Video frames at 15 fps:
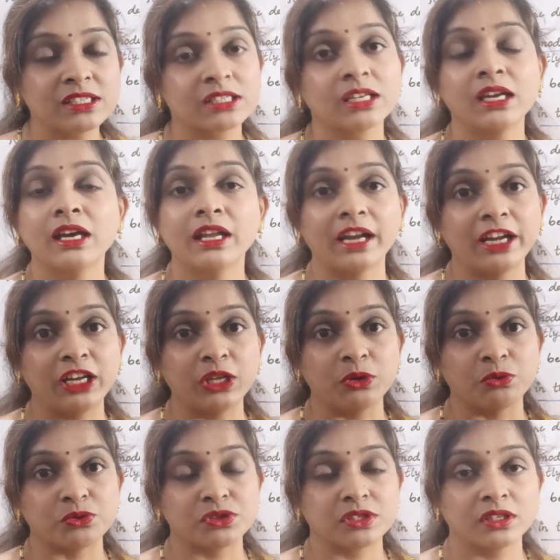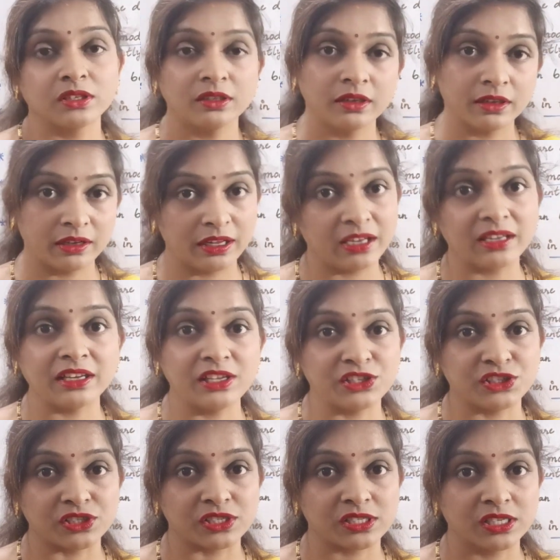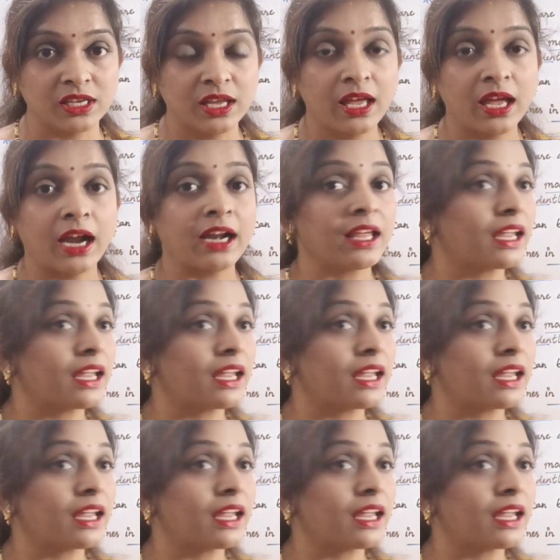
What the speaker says: reduced. decreases. And I can